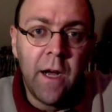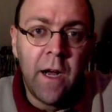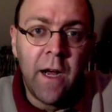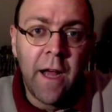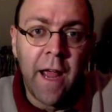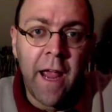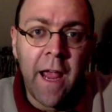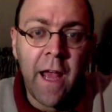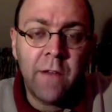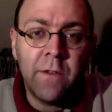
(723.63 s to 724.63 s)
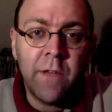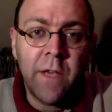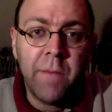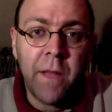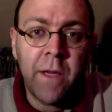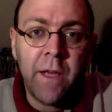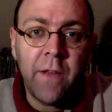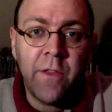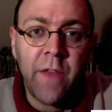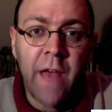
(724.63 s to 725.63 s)
and the
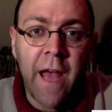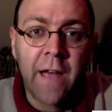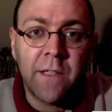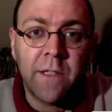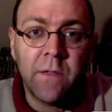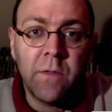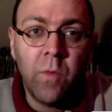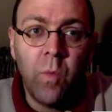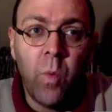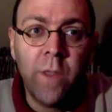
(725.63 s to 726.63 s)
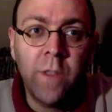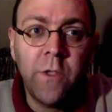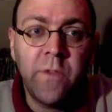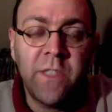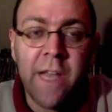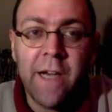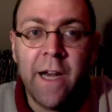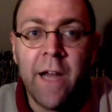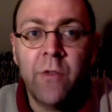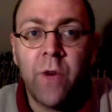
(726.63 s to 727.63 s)
ability that once you've set
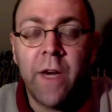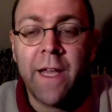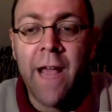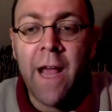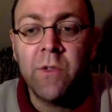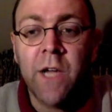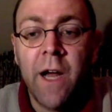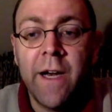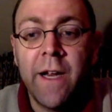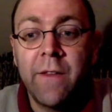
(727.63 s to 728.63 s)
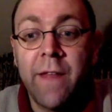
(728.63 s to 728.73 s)
an Android account on it,